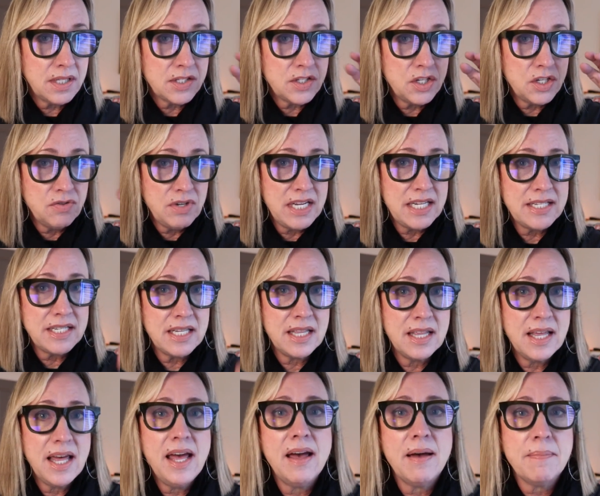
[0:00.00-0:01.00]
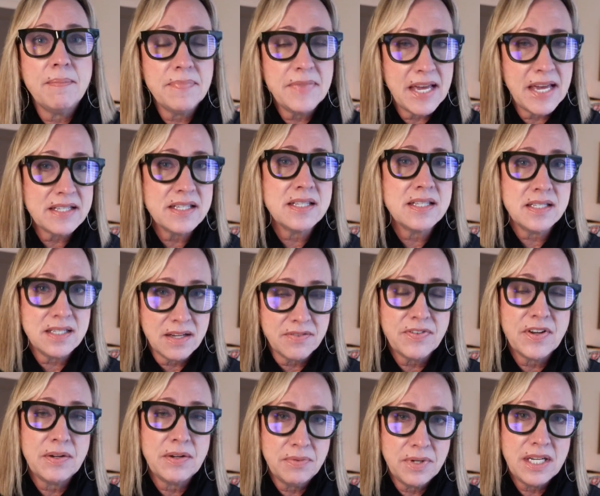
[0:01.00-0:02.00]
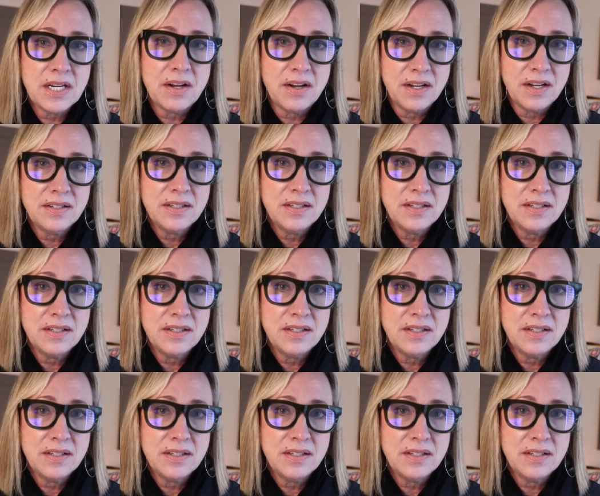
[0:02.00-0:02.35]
unique to them, that's the stuff I read on.